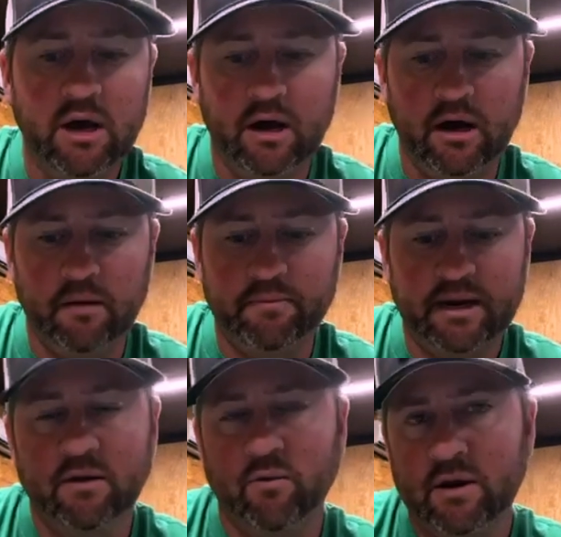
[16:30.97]
Um, but
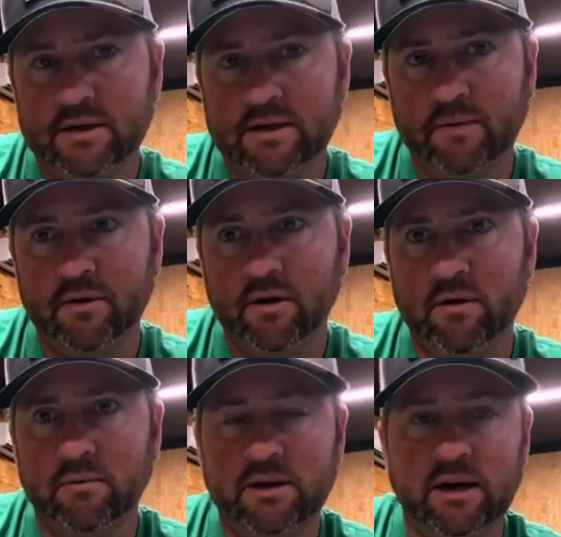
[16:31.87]
in the wintertime, you know,
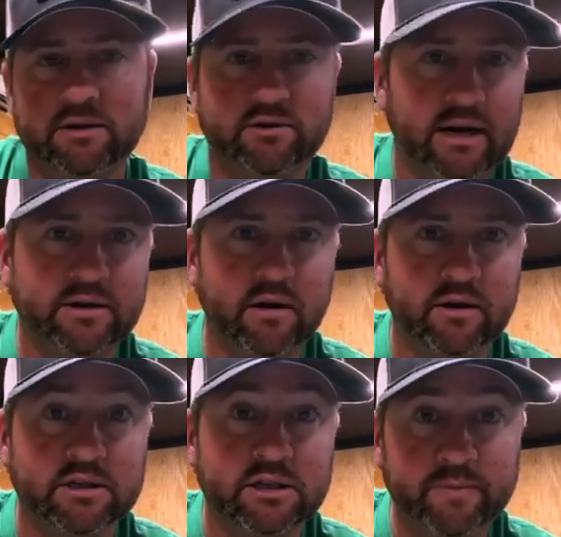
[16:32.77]
when I'm catch, trying to
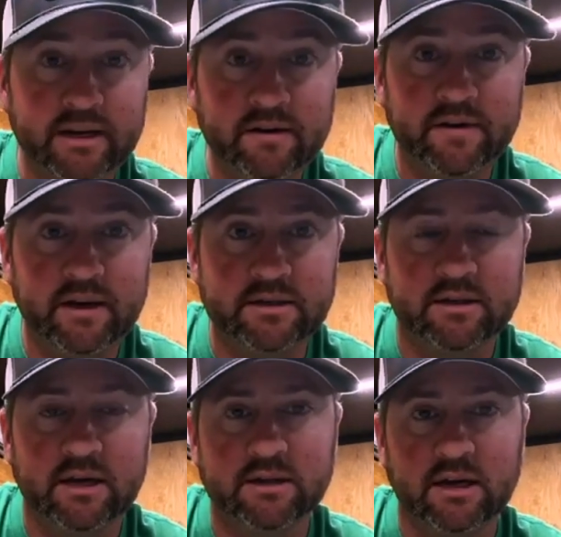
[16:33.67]
target suspended fish and
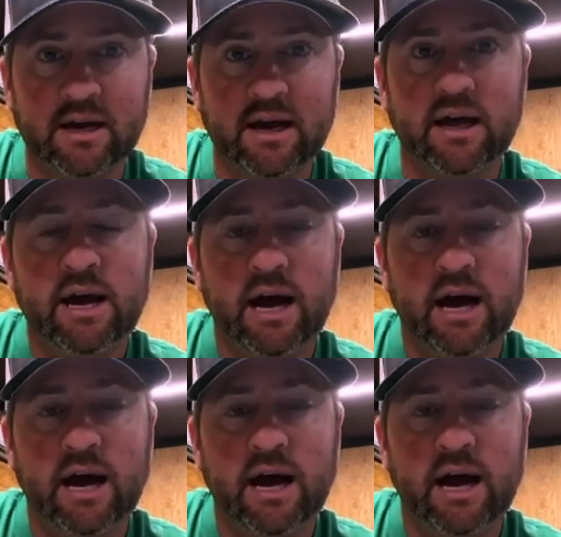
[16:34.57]
things like that,